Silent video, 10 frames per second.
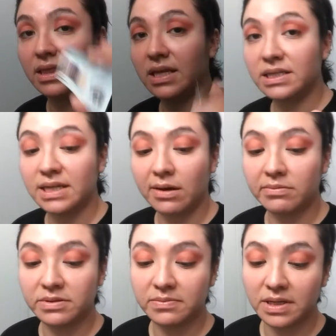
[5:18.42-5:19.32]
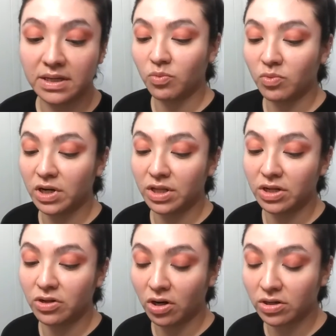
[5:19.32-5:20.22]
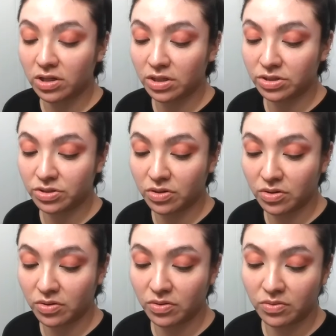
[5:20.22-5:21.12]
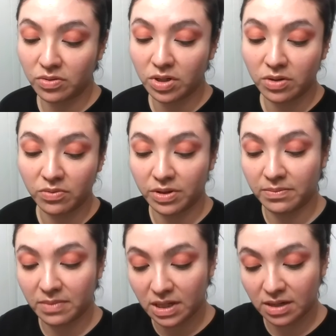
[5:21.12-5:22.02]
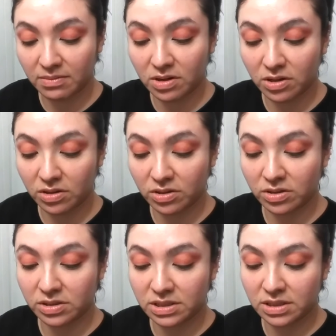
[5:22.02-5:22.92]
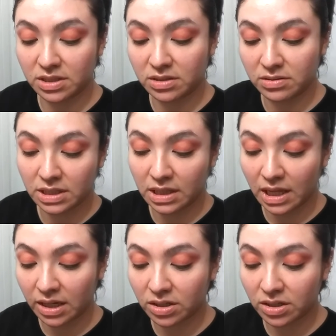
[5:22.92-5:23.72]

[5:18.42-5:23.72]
this helps me where the dark colors go, the medium colors, and then the light